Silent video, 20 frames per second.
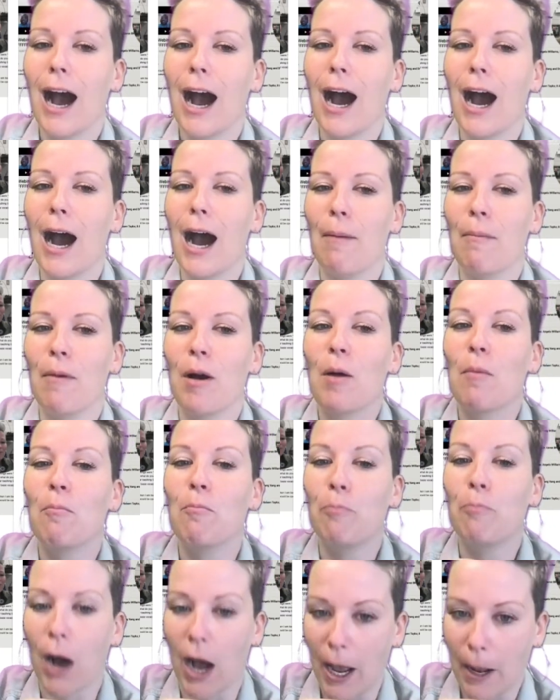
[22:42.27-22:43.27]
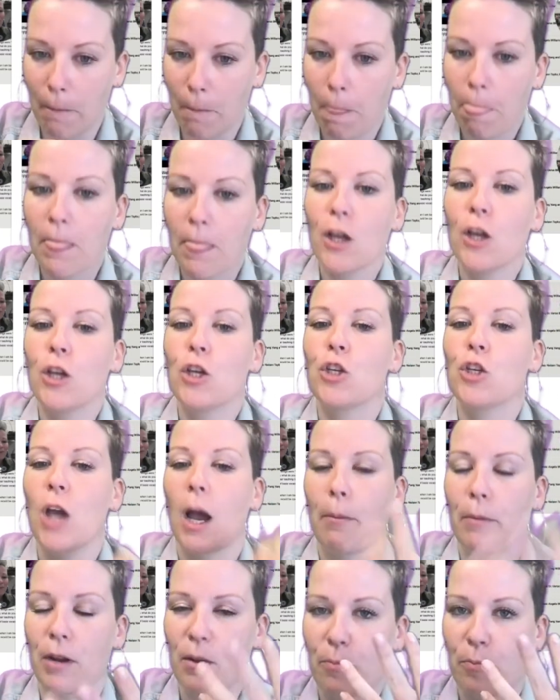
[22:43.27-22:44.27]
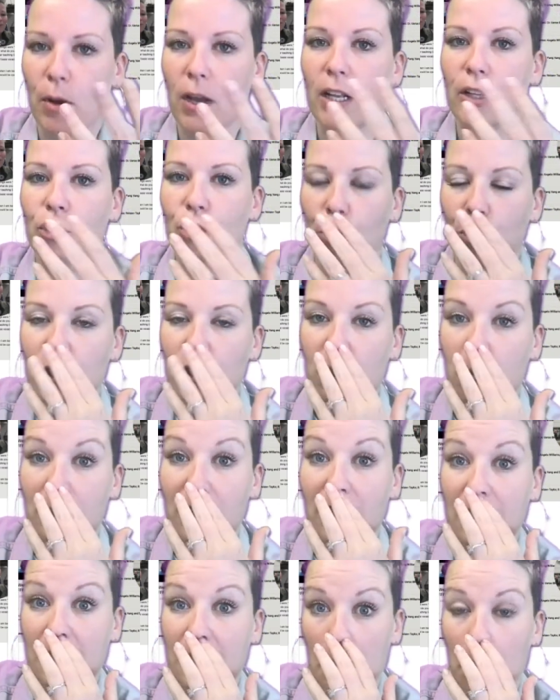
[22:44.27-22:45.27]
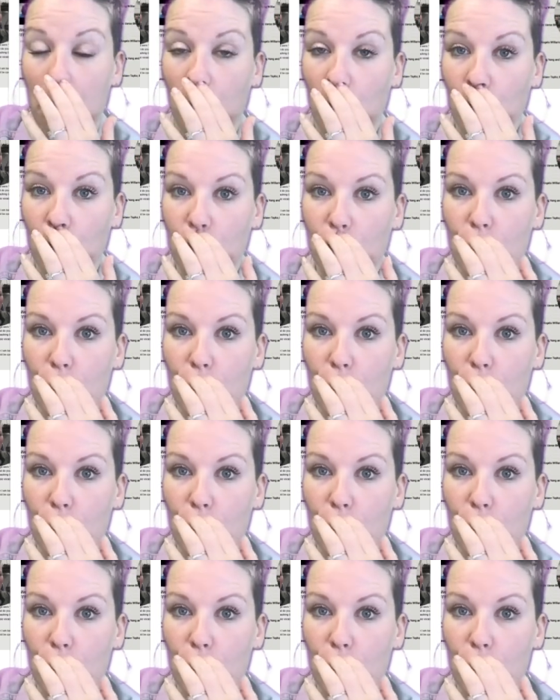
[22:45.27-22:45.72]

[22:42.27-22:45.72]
But I'm going to insert some examples.